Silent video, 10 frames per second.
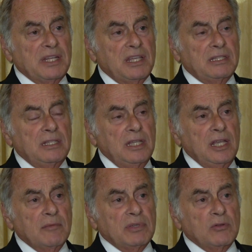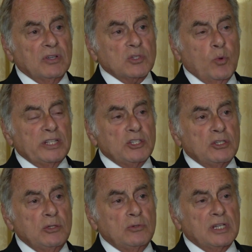in, because
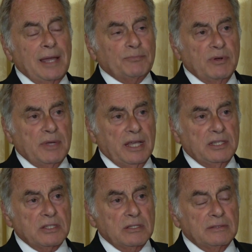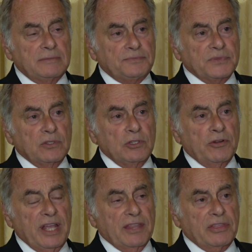once you compromise
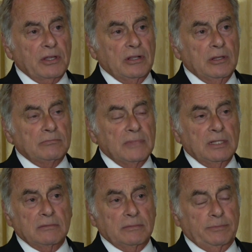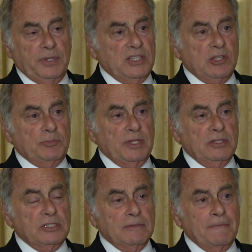your ethical
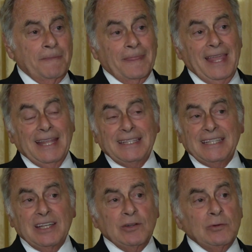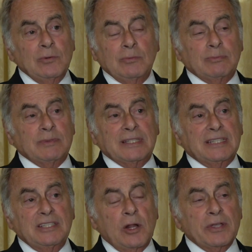principles, then you
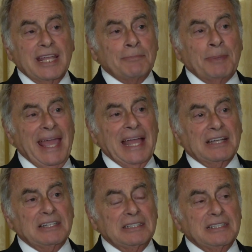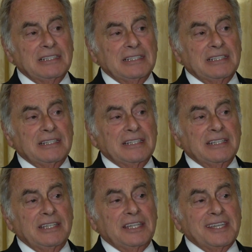don't get it back.
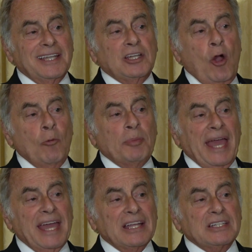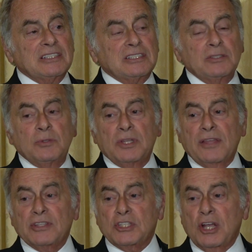You can't go back to
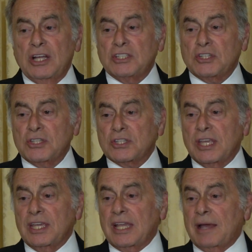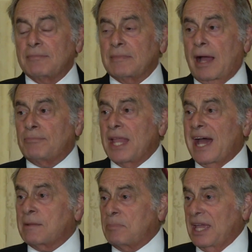another judge and say, I'm
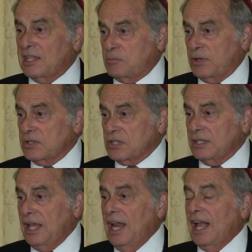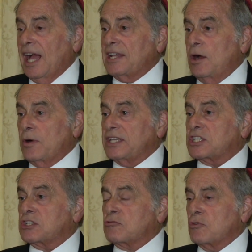not a bad person. I know I
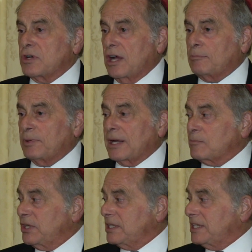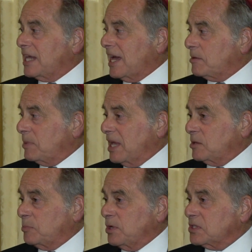screwed up, but I'm really not a
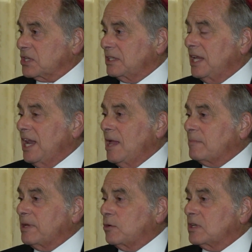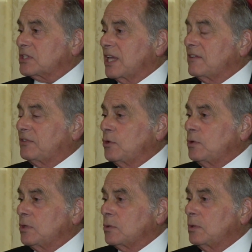bad person, because they view
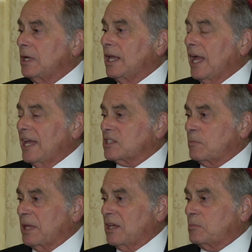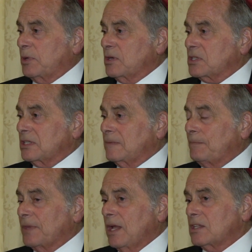you as a bad person.
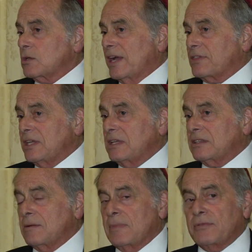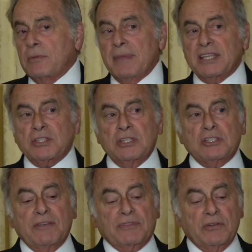So I think the
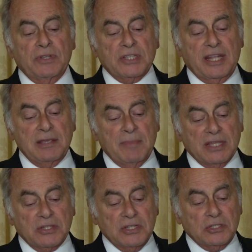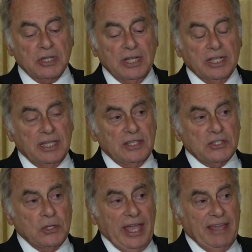message, if there is any message,
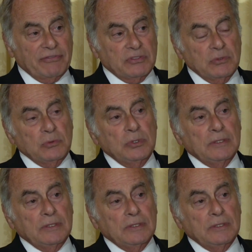is you have to,